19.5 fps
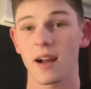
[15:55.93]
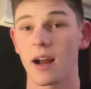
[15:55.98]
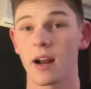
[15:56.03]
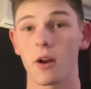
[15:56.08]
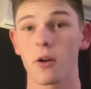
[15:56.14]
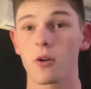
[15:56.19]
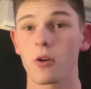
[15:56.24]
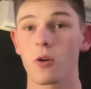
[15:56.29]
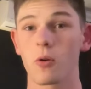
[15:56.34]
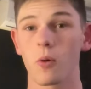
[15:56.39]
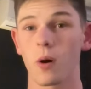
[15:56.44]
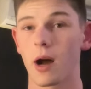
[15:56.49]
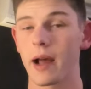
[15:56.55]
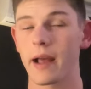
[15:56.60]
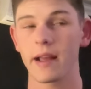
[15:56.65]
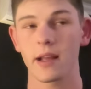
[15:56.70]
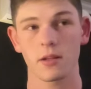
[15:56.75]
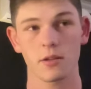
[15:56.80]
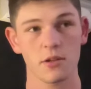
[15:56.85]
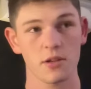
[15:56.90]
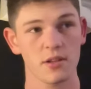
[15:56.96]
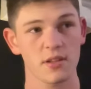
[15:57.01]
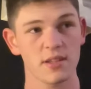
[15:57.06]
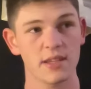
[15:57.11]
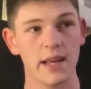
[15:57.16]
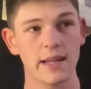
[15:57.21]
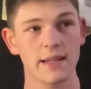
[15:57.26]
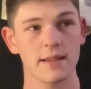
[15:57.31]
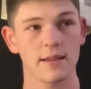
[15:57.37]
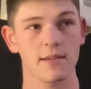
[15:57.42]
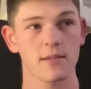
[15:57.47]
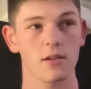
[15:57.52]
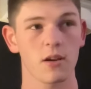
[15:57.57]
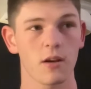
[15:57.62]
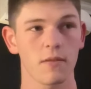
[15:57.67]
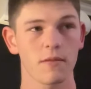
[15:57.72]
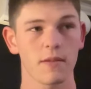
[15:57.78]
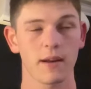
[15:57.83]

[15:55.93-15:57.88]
I don't know why, it just set us off.